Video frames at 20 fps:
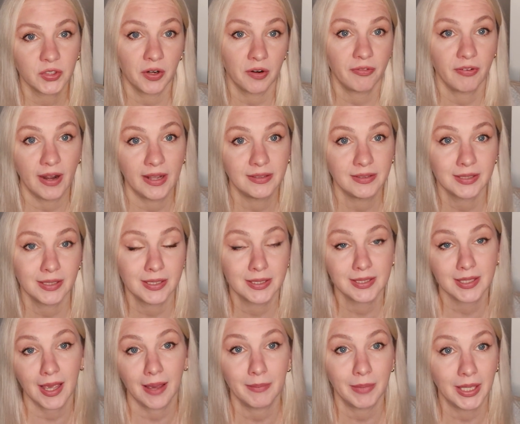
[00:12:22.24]
her friend
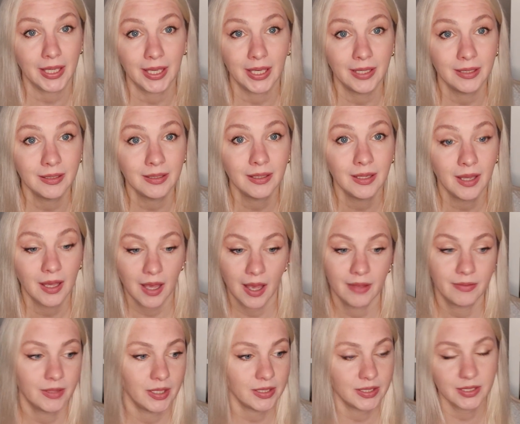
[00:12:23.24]
is coming in.
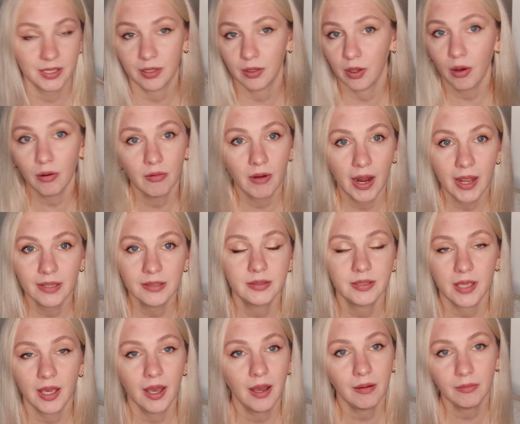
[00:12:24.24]
And they said, all right,
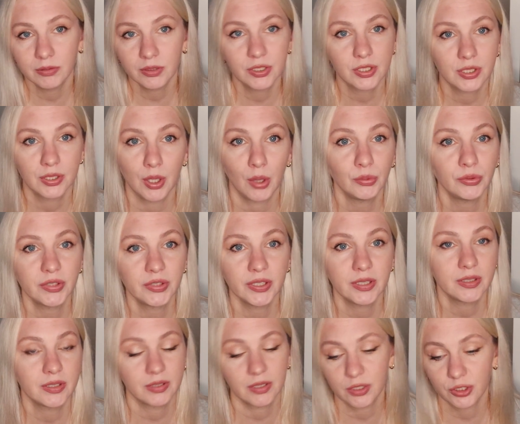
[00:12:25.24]
yeah, it's
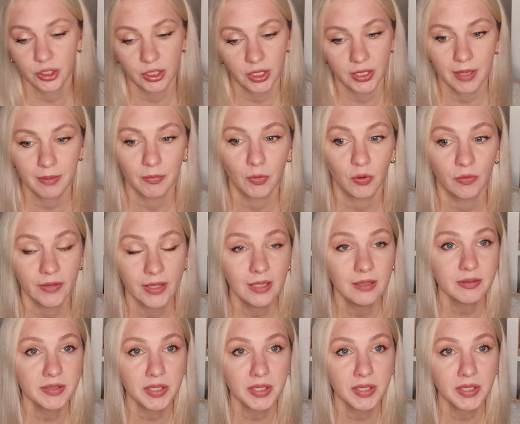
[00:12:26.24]
noted, she can move in.